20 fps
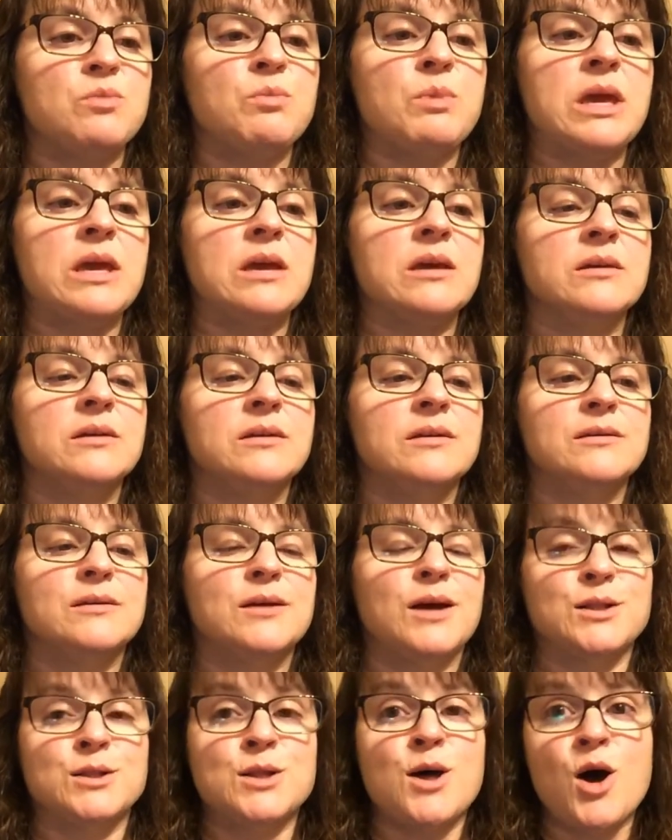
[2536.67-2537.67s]
me,
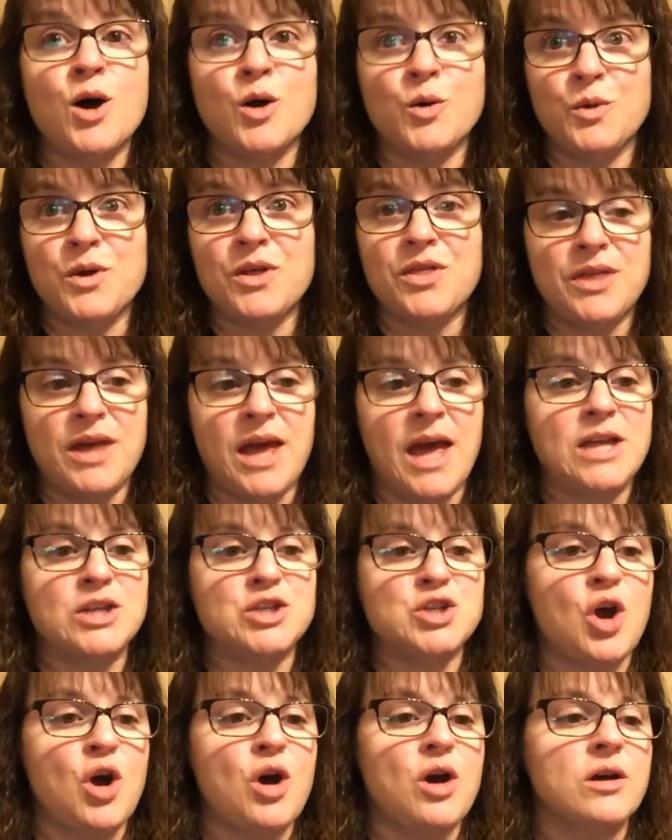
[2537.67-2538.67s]
along with the
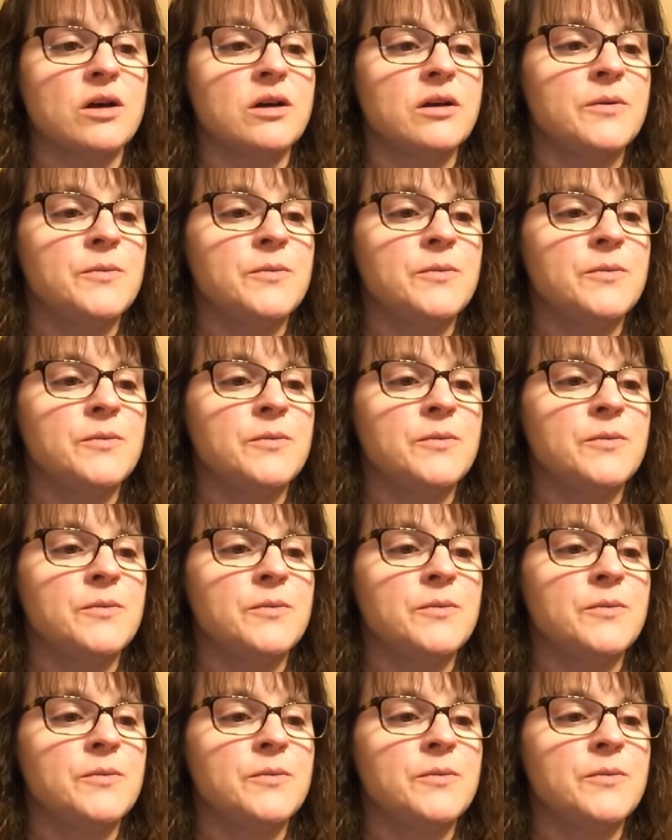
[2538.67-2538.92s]
hedgehog.